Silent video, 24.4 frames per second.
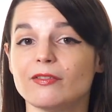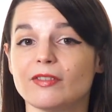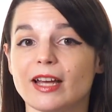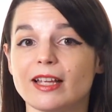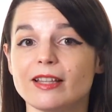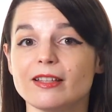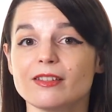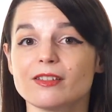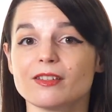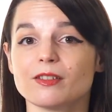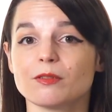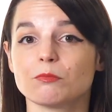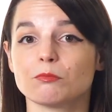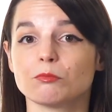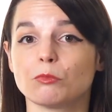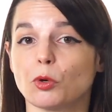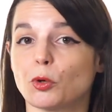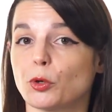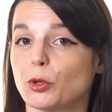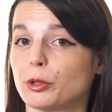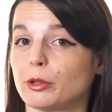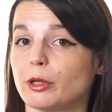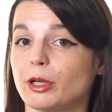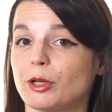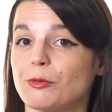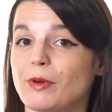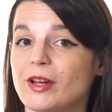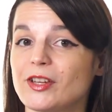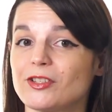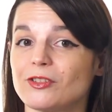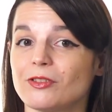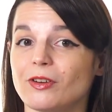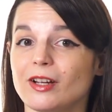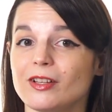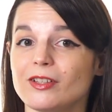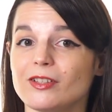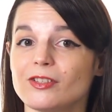events, order in
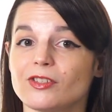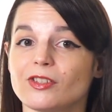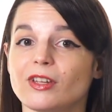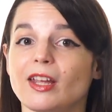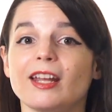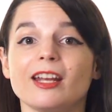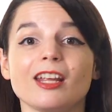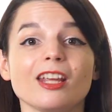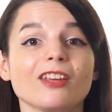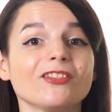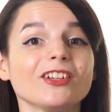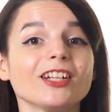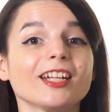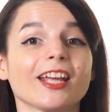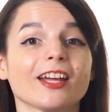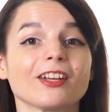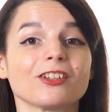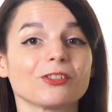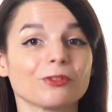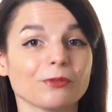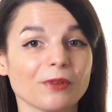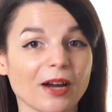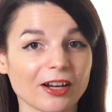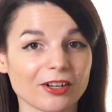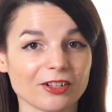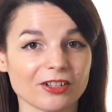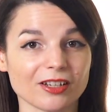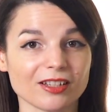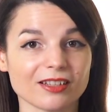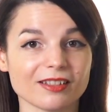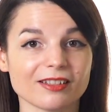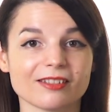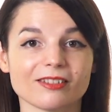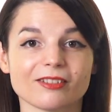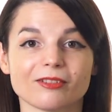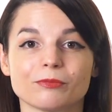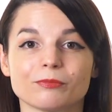restaurants, and even get
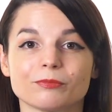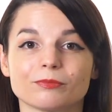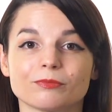directions.